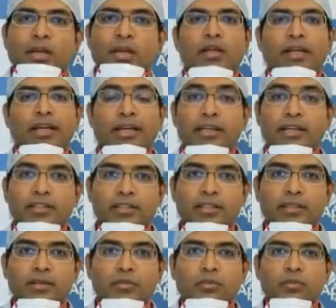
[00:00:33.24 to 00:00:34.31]
Headache is
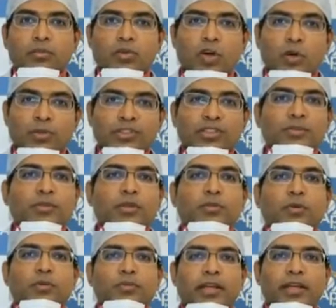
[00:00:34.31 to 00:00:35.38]
a common symptom
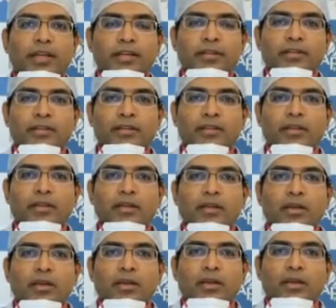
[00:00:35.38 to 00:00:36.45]
of migraine.
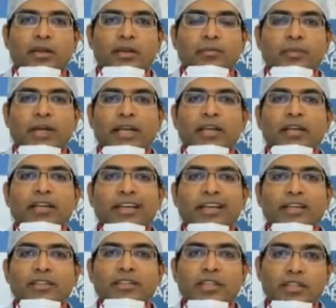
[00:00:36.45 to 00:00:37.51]
Migraine
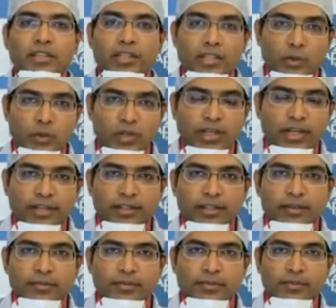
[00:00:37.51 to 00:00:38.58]
headache is generally unilateral.
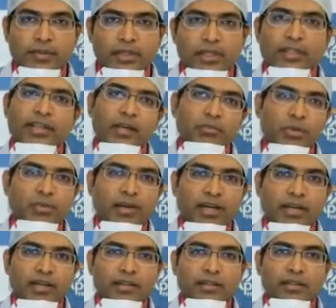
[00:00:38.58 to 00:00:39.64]
It can be
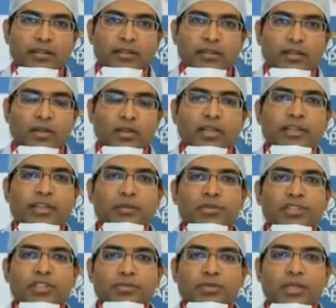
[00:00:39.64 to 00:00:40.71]
bilateral or it can be
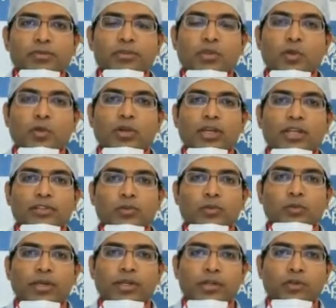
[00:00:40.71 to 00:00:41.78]
sometimes localized to
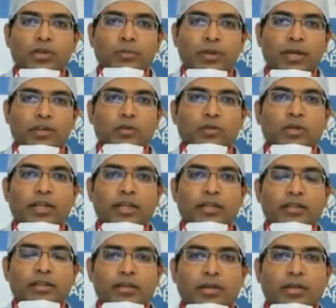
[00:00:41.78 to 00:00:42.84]
particular part of the
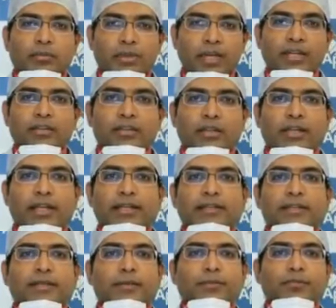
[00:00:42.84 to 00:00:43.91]
brain like
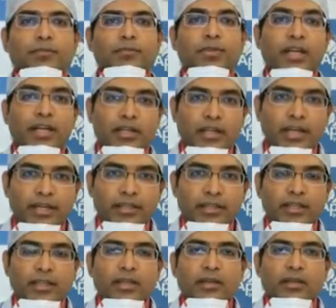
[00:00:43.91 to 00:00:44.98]
behind the eye.
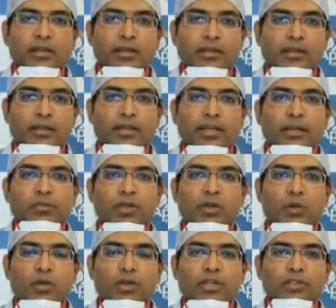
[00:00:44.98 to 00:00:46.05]
It can be
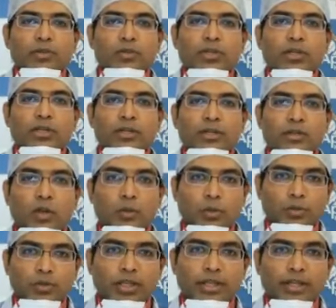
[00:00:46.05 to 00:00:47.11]
localized to the top
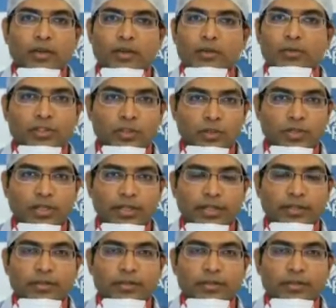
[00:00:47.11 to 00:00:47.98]
of the head or base of the head.